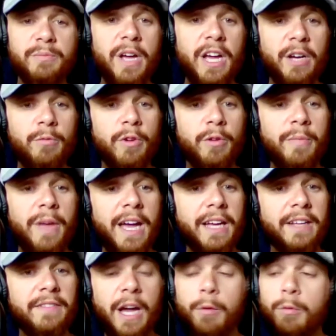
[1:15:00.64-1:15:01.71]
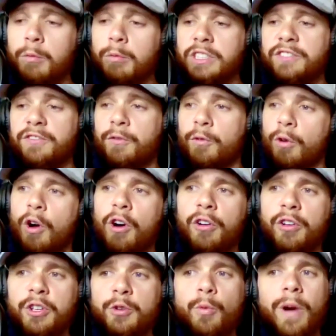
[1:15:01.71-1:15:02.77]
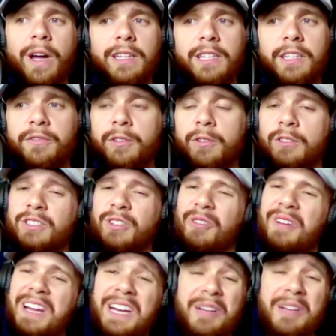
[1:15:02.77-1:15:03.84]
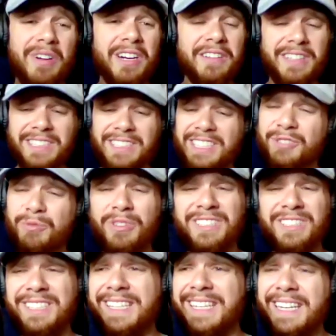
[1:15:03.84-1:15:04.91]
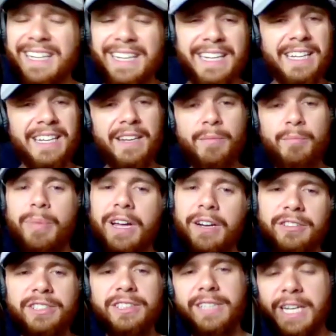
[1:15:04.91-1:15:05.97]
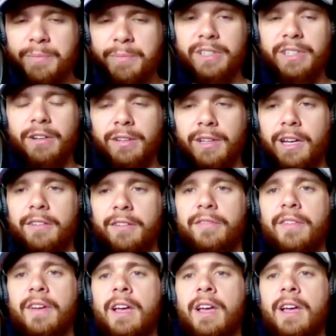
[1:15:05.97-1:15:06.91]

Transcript: Smack with Mac. That one was for all you weightlifters or anybody that just wants to get in better shape in their life.